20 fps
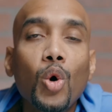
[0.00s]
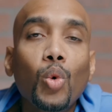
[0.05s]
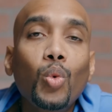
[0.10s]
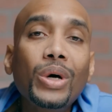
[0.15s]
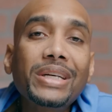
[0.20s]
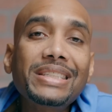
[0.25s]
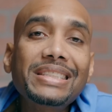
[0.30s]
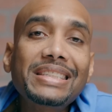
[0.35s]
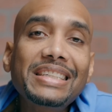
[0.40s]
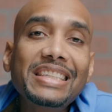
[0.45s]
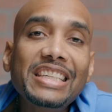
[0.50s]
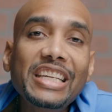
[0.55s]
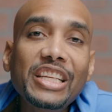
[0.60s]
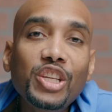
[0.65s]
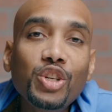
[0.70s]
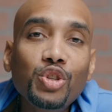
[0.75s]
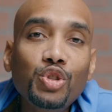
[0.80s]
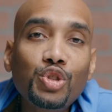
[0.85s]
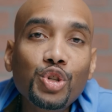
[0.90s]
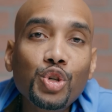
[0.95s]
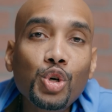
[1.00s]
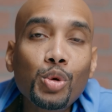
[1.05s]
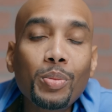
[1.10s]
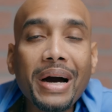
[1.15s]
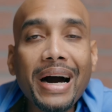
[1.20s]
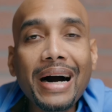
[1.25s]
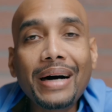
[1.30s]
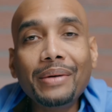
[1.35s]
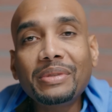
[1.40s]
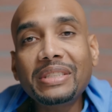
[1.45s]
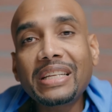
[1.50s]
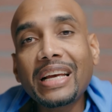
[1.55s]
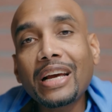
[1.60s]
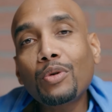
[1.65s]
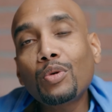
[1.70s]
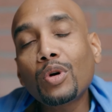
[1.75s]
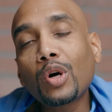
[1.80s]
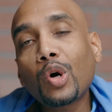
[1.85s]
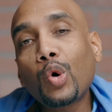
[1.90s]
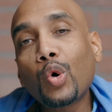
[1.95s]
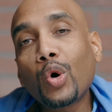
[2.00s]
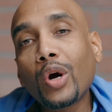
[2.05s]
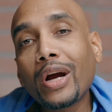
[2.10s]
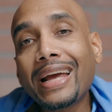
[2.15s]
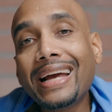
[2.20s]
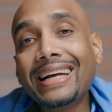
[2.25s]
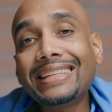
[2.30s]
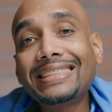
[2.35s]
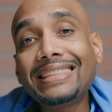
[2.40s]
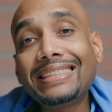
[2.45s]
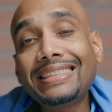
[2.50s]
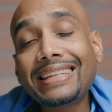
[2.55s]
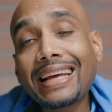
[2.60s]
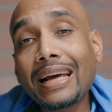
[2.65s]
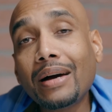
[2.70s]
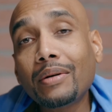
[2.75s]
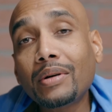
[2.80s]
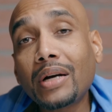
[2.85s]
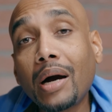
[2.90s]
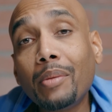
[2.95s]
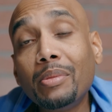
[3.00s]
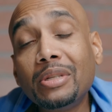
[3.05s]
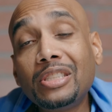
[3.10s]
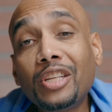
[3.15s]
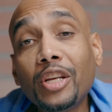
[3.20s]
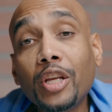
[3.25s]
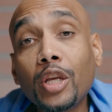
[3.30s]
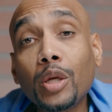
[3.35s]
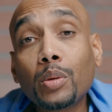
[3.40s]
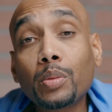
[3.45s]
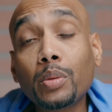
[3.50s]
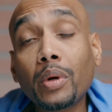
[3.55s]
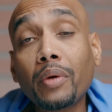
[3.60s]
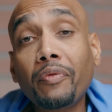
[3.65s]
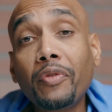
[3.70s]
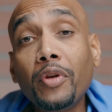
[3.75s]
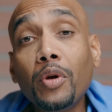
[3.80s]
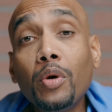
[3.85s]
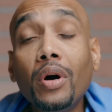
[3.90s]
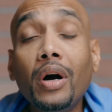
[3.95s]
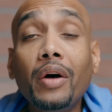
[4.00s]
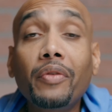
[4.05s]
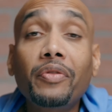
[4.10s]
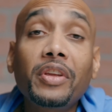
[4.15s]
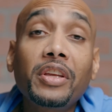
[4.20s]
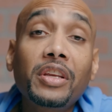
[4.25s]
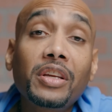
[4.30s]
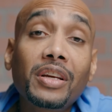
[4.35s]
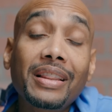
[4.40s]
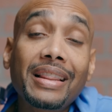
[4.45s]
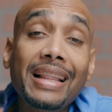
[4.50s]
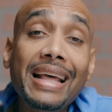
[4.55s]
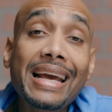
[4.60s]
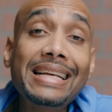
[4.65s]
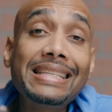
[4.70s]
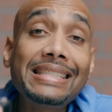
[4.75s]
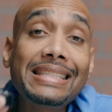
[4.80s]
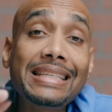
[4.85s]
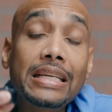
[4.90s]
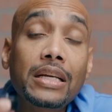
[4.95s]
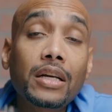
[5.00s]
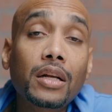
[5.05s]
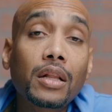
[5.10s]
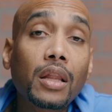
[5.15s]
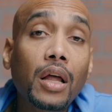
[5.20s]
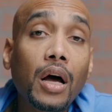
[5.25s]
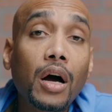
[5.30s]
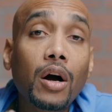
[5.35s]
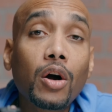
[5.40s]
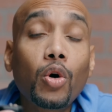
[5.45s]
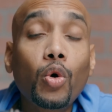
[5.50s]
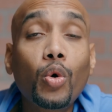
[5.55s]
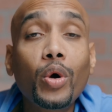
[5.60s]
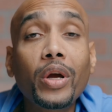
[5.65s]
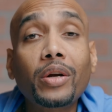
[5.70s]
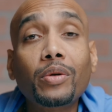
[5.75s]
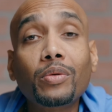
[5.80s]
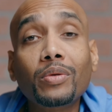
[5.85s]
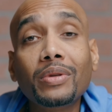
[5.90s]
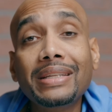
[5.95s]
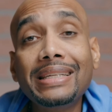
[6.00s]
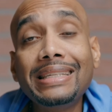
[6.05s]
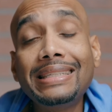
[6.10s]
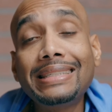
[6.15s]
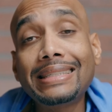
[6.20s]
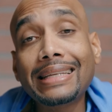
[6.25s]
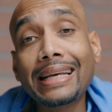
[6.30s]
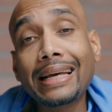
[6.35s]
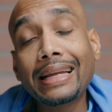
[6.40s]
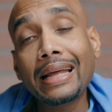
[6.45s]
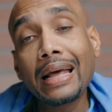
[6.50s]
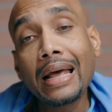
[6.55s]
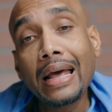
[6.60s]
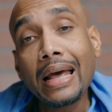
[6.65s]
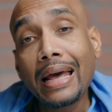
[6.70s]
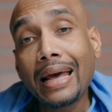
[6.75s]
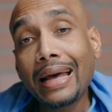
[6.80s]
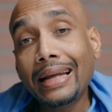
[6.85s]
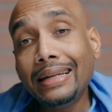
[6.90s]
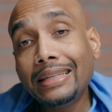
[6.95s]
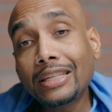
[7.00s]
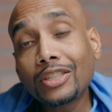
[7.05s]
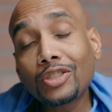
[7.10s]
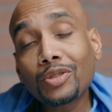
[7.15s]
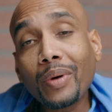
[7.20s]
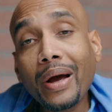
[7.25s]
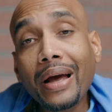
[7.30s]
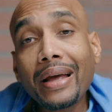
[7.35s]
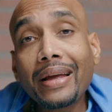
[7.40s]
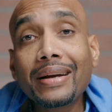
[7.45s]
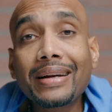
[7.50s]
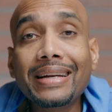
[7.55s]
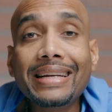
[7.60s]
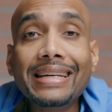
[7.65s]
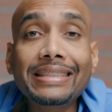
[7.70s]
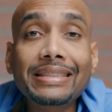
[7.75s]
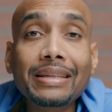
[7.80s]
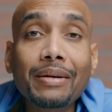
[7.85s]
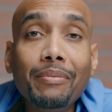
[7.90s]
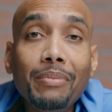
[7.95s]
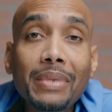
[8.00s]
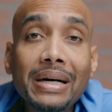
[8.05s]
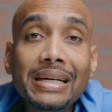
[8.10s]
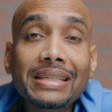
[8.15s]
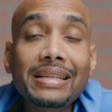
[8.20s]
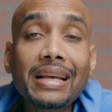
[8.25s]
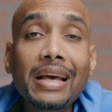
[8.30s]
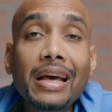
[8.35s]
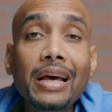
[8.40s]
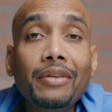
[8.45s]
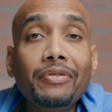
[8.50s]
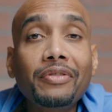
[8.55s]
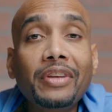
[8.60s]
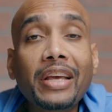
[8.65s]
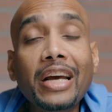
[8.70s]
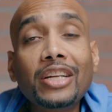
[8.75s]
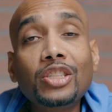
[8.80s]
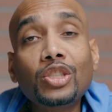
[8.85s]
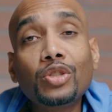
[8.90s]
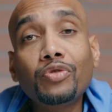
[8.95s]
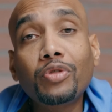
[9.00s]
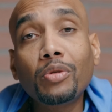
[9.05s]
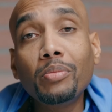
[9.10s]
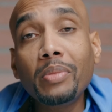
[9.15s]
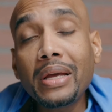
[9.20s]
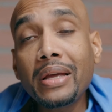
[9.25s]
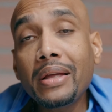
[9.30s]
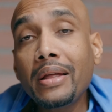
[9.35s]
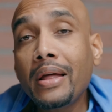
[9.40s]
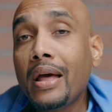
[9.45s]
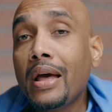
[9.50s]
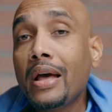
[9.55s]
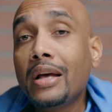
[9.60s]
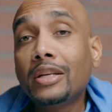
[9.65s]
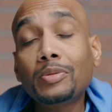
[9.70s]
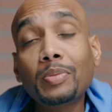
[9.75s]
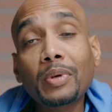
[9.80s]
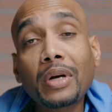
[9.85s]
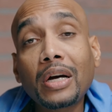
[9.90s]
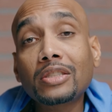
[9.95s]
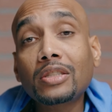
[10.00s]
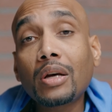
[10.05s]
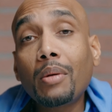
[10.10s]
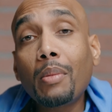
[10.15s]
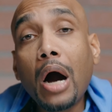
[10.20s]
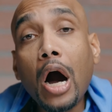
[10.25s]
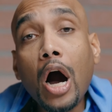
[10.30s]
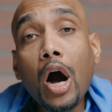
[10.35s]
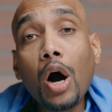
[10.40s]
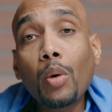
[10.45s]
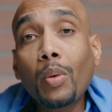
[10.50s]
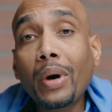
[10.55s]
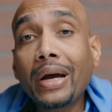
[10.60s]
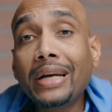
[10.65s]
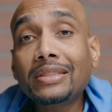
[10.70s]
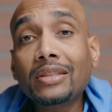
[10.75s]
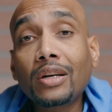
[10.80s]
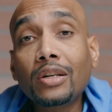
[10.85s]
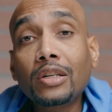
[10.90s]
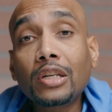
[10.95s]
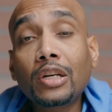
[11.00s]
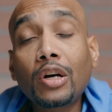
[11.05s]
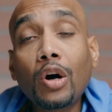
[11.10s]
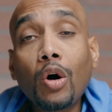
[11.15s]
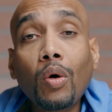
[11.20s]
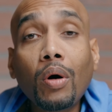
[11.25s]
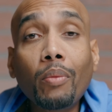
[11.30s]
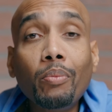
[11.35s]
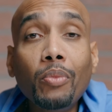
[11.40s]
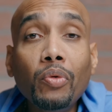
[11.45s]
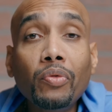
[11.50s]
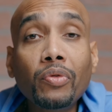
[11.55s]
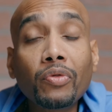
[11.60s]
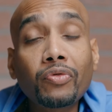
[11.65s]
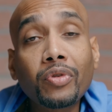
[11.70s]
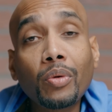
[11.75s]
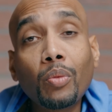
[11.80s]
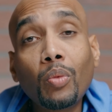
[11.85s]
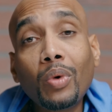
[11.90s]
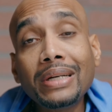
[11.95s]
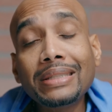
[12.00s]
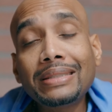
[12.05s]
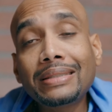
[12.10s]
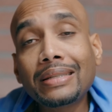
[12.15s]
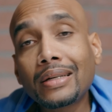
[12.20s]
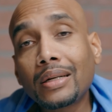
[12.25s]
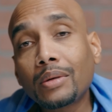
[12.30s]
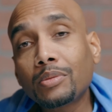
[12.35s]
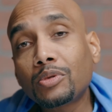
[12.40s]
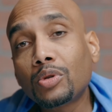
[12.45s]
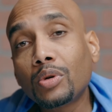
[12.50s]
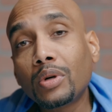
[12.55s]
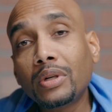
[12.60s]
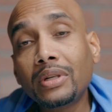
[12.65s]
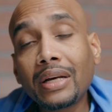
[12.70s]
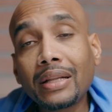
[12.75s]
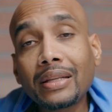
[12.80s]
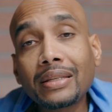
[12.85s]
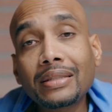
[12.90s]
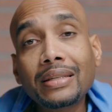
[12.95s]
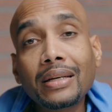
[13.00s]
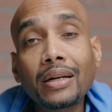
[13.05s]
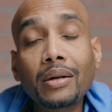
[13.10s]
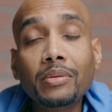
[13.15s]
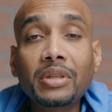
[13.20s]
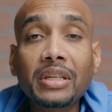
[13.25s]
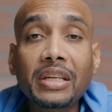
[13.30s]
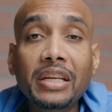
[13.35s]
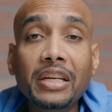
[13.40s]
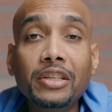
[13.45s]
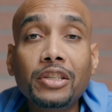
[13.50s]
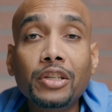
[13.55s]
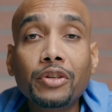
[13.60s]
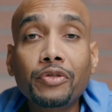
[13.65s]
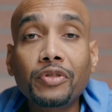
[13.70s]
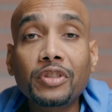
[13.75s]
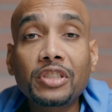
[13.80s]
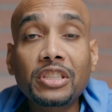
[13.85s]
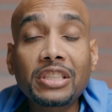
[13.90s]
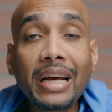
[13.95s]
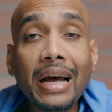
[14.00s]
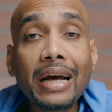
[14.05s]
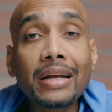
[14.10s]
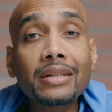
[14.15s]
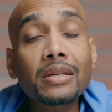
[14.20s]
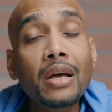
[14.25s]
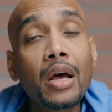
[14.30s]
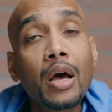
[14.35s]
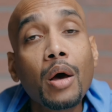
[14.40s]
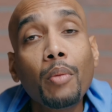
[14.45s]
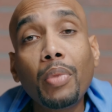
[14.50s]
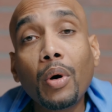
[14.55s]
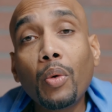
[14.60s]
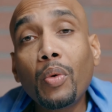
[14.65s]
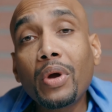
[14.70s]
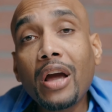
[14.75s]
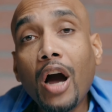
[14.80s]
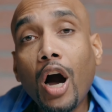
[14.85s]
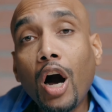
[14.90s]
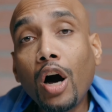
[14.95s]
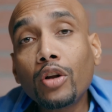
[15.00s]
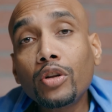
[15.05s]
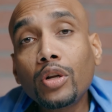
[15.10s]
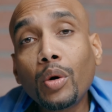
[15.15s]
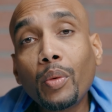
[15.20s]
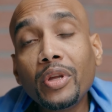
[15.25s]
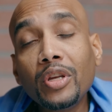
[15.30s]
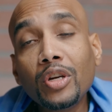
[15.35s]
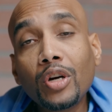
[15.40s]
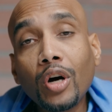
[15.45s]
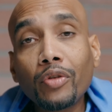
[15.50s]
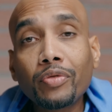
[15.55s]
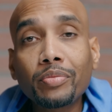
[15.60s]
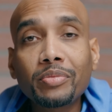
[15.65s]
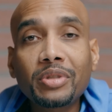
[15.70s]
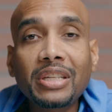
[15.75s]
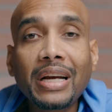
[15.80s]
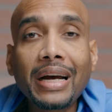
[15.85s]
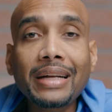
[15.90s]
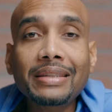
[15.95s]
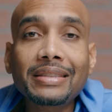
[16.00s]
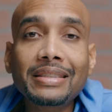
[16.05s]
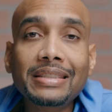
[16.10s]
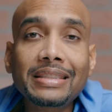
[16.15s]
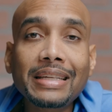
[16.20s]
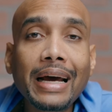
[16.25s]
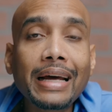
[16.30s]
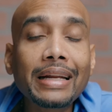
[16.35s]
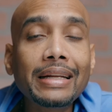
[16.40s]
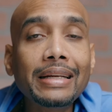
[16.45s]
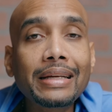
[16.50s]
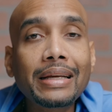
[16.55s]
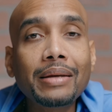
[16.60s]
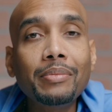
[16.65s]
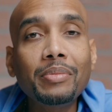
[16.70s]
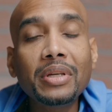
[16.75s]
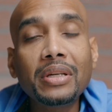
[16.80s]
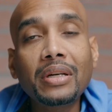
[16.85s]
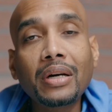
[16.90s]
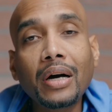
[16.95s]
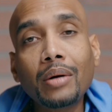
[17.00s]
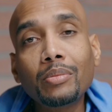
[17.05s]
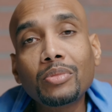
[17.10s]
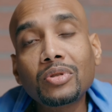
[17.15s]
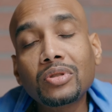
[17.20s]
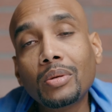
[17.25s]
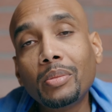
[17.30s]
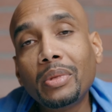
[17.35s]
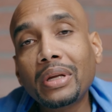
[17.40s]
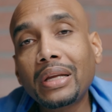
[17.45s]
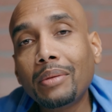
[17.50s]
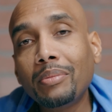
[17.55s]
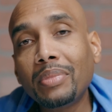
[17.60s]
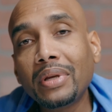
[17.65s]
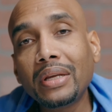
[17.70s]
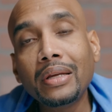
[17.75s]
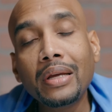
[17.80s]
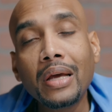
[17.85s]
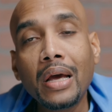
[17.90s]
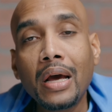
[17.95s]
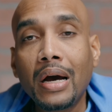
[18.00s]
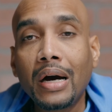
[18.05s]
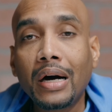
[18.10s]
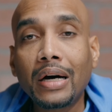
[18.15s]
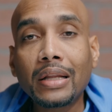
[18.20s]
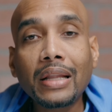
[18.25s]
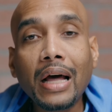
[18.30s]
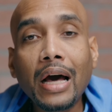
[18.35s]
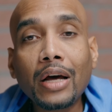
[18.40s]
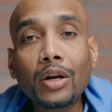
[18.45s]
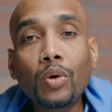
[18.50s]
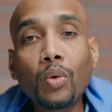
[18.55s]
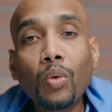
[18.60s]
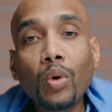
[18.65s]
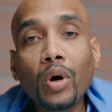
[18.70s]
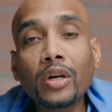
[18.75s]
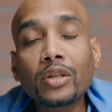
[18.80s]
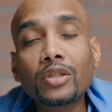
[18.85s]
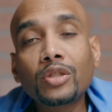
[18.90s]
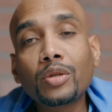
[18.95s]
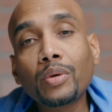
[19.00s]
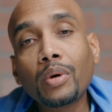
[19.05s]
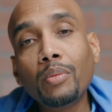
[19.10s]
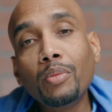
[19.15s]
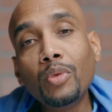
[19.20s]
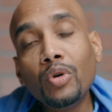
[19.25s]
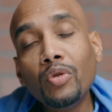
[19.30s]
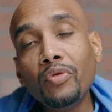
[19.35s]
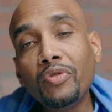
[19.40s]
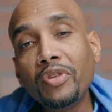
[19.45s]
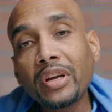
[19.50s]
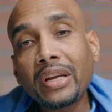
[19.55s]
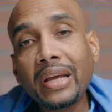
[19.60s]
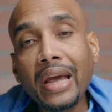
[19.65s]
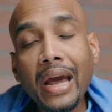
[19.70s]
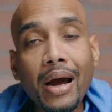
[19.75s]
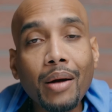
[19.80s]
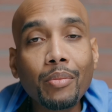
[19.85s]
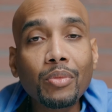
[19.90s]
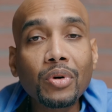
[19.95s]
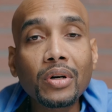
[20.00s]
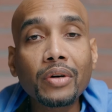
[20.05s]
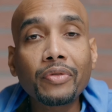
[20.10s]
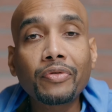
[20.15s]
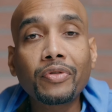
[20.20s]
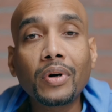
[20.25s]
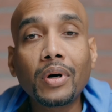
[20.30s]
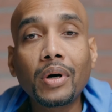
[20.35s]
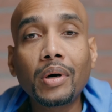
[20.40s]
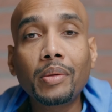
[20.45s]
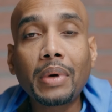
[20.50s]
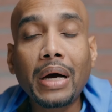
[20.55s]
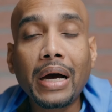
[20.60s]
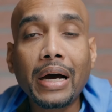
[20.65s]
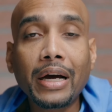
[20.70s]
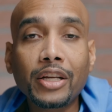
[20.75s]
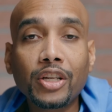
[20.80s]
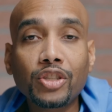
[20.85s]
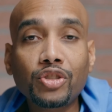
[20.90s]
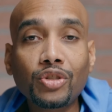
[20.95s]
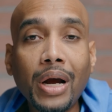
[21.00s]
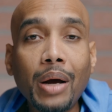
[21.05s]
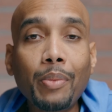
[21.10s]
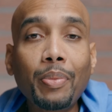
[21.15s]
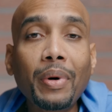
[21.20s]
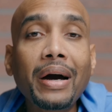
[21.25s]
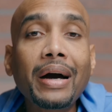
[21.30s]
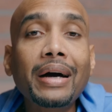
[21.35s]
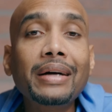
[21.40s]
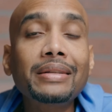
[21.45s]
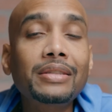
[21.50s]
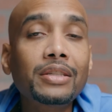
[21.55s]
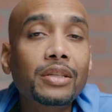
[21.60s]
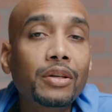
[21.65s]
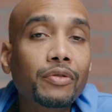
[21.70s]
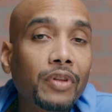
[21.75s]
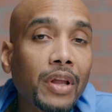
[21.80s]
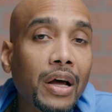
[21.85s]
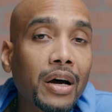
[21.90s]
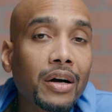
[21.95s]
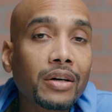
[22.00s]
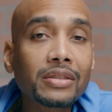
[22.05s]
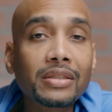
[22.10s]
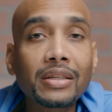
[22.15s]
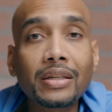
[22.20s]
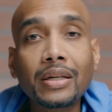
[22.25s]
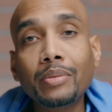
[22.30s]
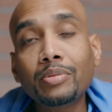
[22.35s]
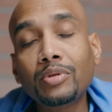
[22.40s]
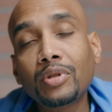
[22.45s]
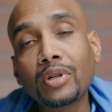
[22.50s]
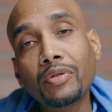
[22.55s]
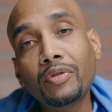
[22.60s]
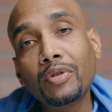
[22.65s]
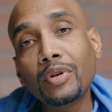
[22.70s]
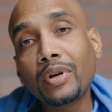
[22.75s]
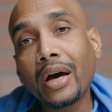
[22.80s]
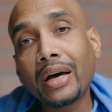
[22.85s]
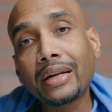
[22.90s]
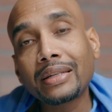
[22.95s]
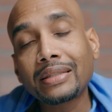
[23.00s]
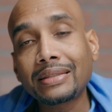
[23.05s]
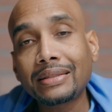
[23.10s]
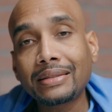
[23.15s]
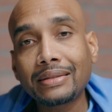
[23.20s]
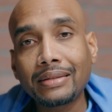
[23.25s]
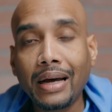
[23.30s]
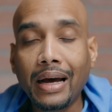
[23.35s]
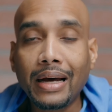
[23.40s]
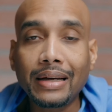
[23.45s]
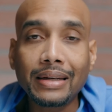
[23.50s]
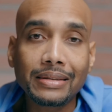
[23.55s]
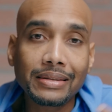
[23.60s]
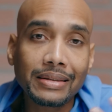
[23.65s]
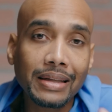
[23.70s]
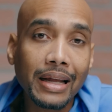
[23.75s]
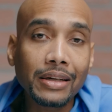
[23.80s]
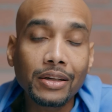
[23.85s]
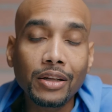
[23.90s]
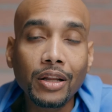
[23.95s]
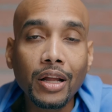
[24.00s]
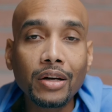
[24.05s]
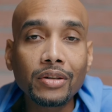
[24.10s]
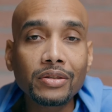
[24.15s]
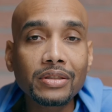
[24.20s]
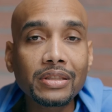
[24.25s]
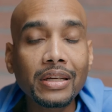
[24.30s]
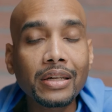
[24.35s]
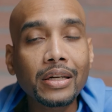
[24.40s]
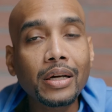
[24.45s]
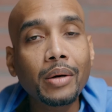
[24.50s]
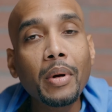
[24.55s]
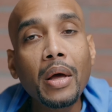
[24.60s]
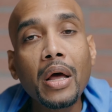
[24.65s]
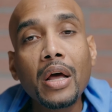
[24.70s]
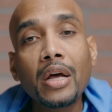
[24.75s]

What's good, YouTube? I'm Tech with Korey, and today I'm coming to you to review of the Ulanzi Claw Quick Release Set. And this right here is a must-have gadget for me. It's because I'm always on the go. I'm moving from one setup to another setup to get different shots. But we all know when you go from shot to shot, it can be cumbersome. It can be a lot of work to remove your camera from uh, your tripod to your vlog setup to if you got a uh, standalone setup